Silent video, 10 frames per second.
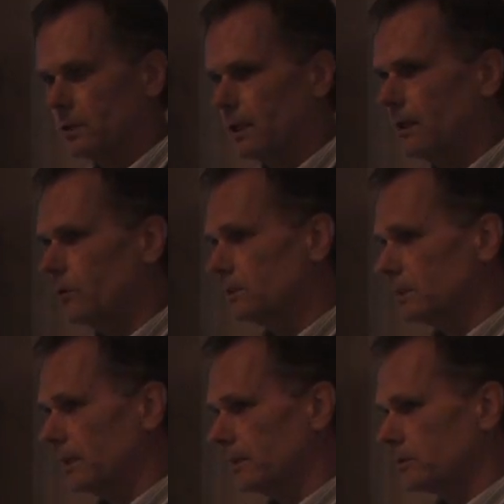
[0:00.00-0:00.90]
and I always
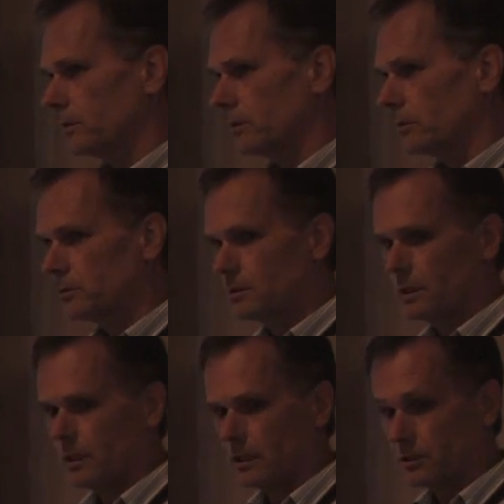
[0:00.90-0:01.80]
like to use
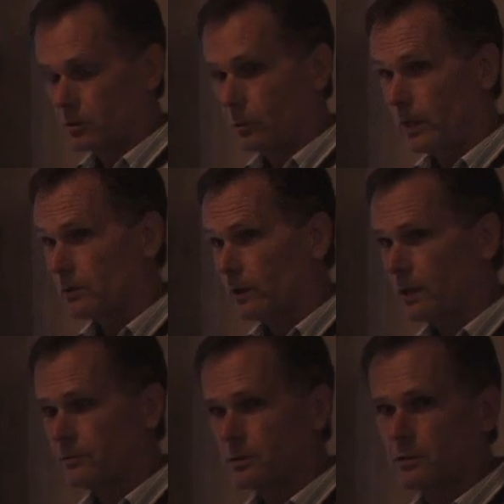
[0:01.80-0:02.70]
square
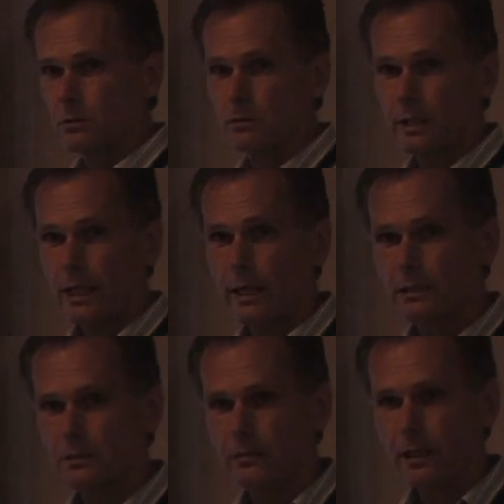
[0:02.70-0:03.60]
waves to
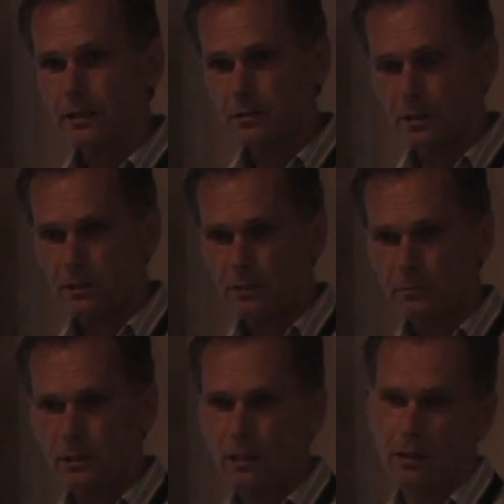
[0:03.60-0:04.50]
characterize
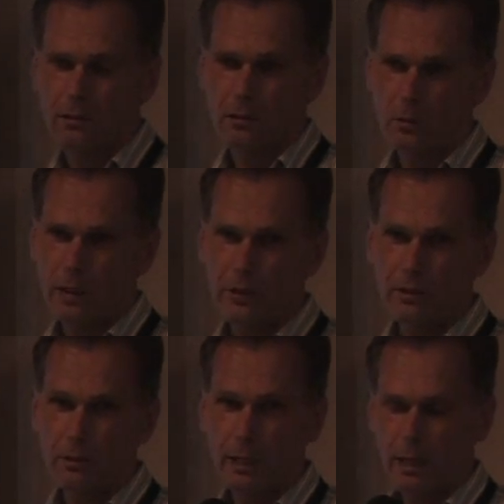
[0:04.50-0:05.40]
systems and look how
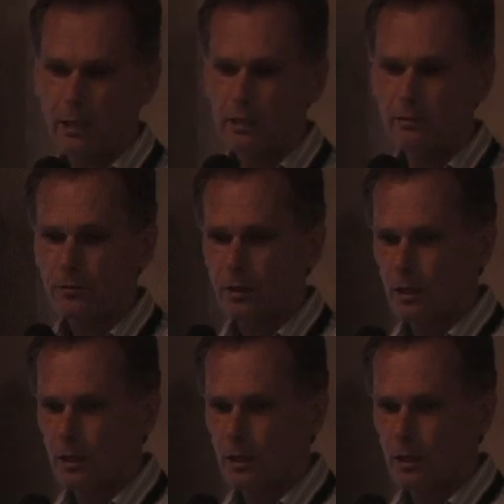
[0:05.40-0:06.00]
they behave,